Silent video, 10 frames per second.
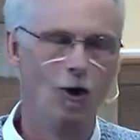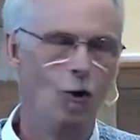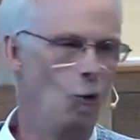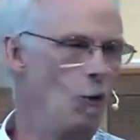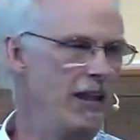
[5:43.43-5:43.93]

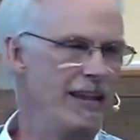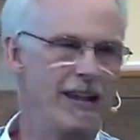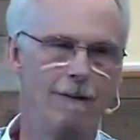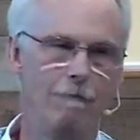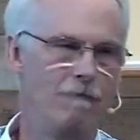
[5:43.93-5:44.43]
we
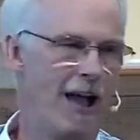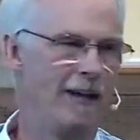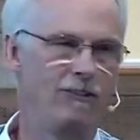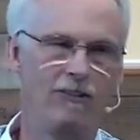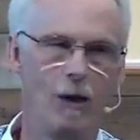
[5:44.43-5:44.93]

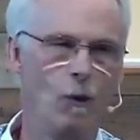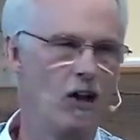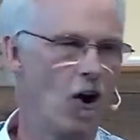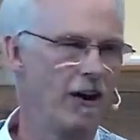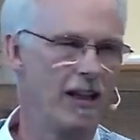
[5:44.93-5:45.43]
confess that we
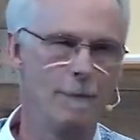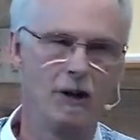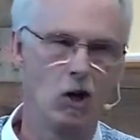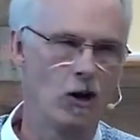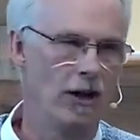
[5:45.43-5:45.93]
are
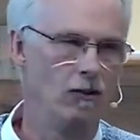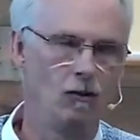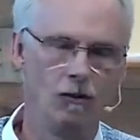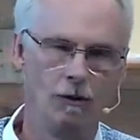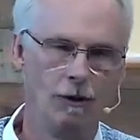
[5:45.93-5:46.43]
hypocrites,